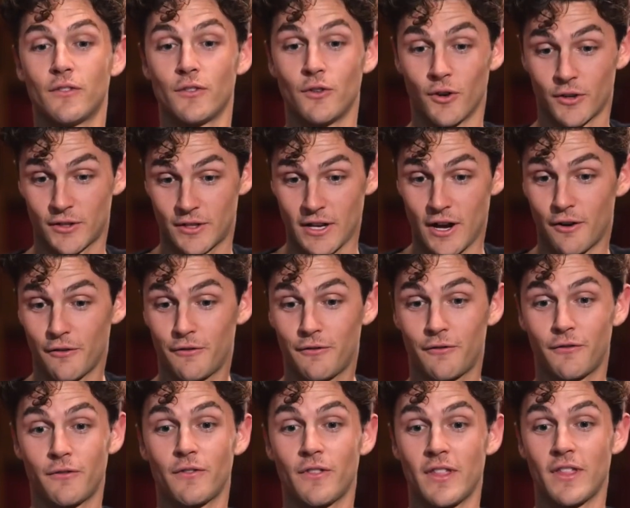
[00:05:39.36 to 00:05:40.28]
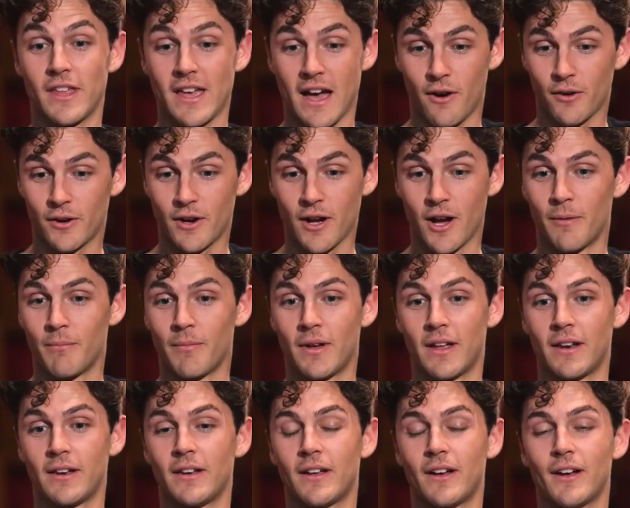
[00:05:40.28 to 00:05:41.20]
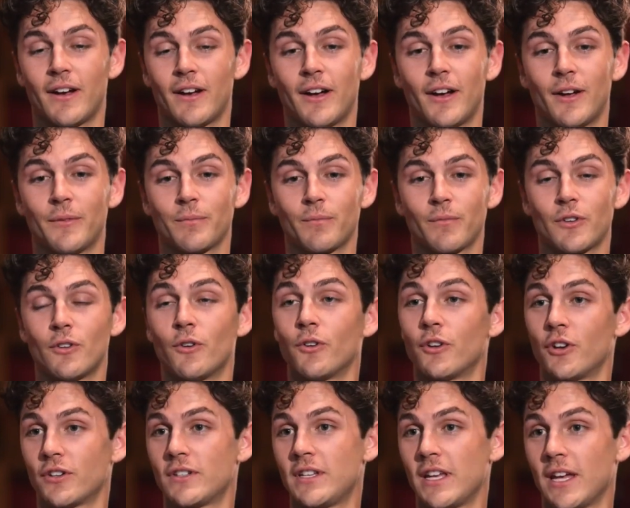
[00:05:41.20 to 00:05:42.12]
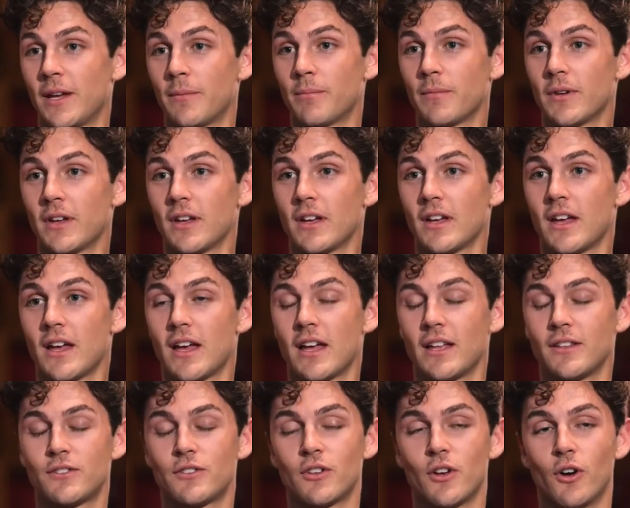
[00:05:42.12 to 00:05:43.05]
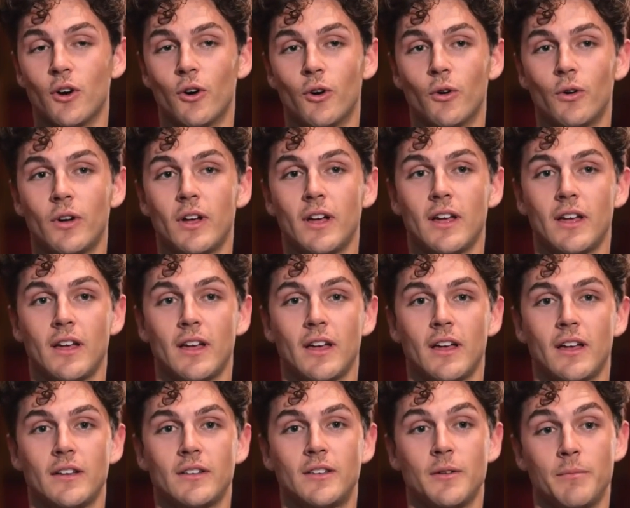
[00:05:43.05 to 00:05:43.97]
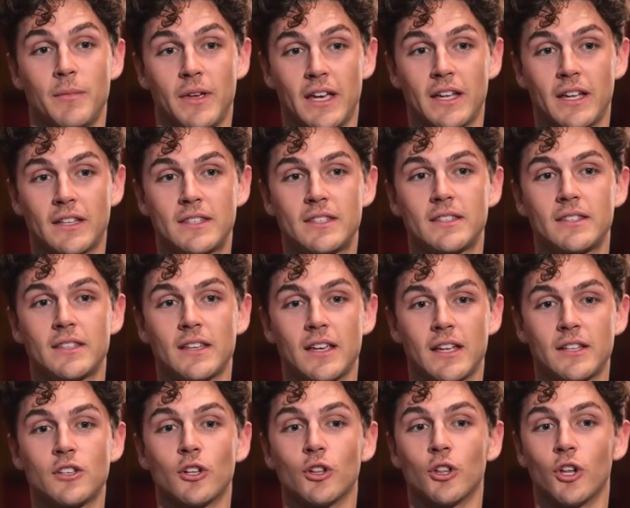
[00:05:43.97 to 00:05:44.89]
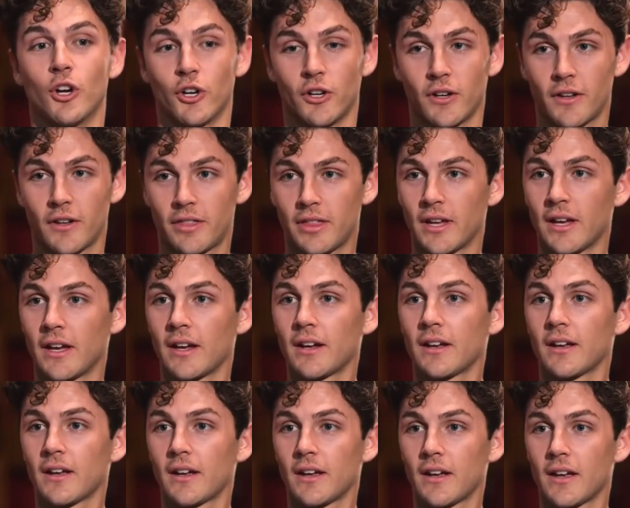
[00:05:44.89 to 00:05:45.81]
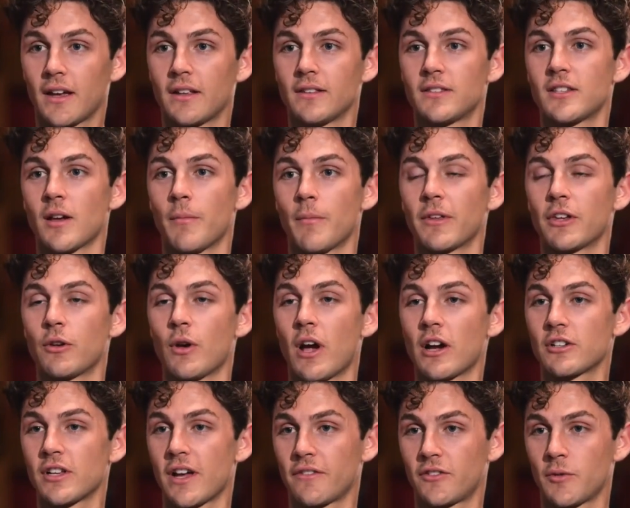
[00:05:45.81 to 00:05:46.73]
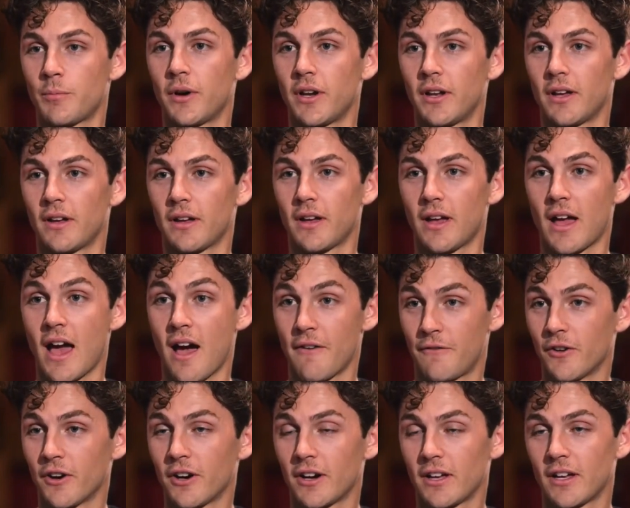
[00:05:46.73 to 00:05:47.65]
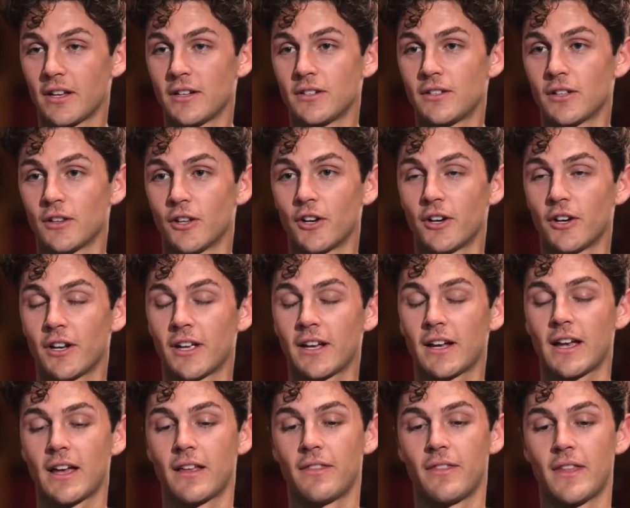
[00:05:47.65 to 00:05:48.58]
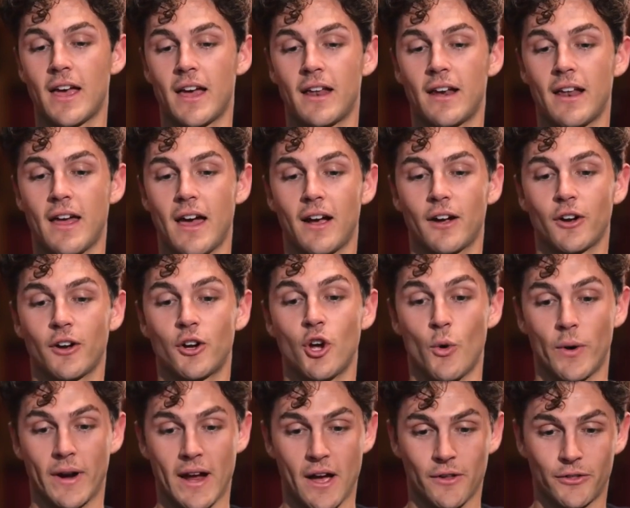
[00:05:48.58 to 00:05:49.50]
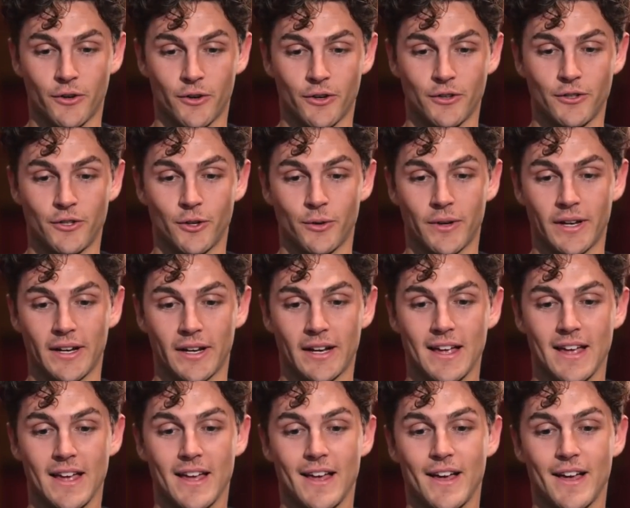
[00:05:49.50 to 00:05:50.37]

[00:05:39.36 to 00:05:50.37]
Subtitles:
yourself, the outcome, and your team. And so, to me, it's a learned thing and something you actually have to put an effort into learning and then going out there and doing.